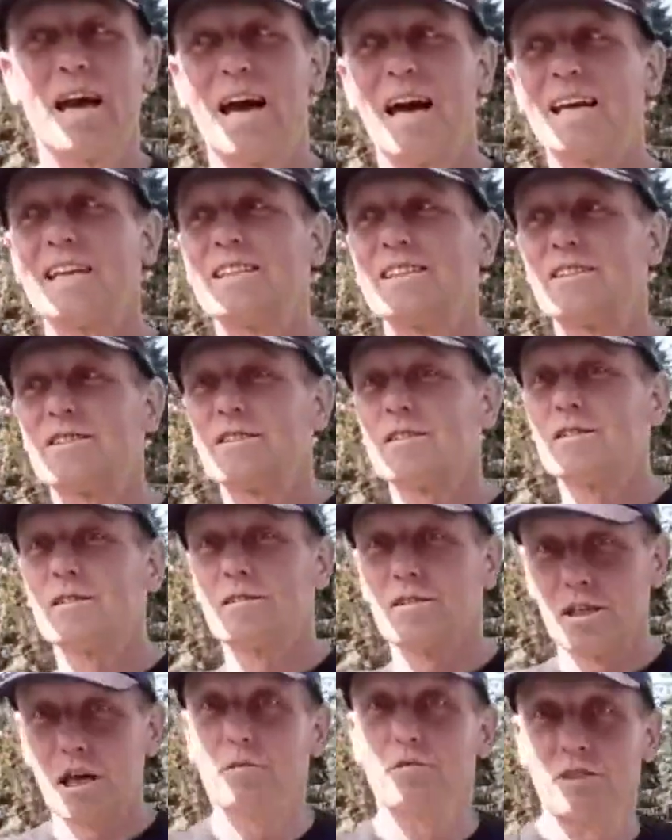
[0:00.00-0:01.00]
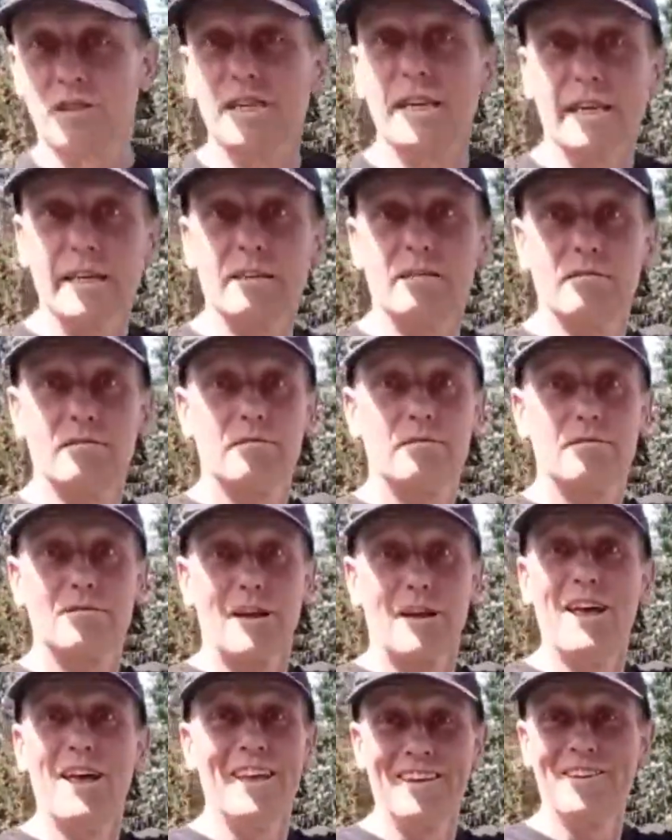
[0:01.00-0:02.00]
and go to sea.
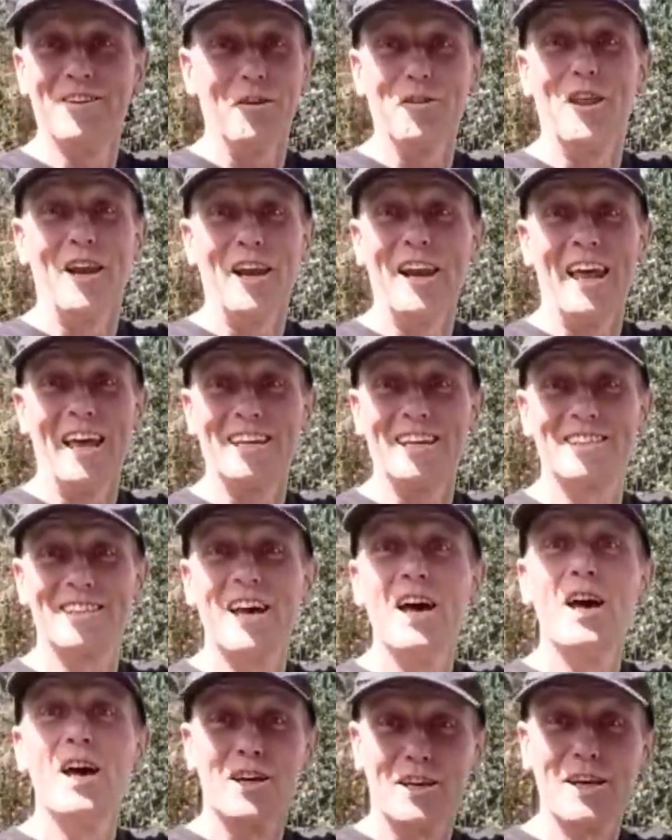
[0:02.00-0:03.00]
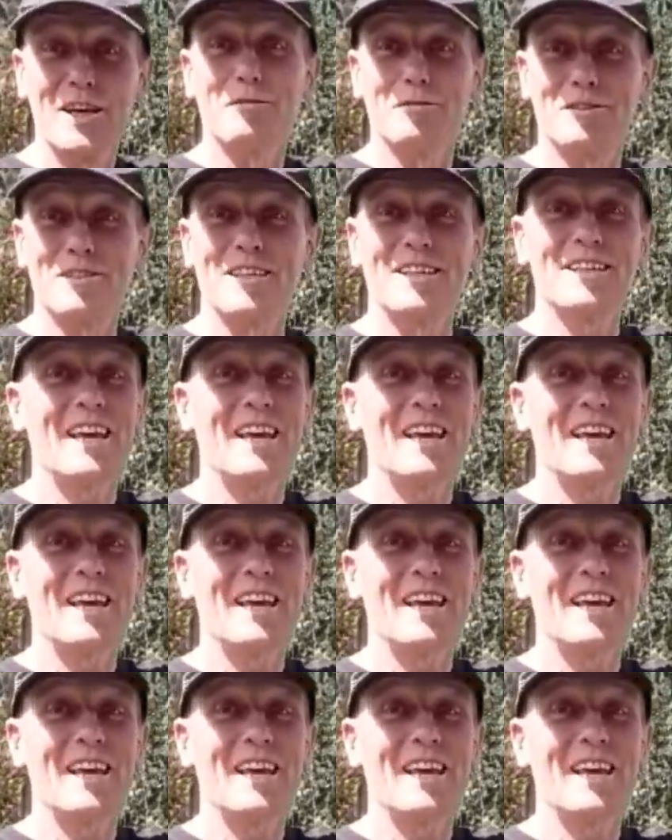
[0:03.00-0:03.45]
Nonetheless, go to sea.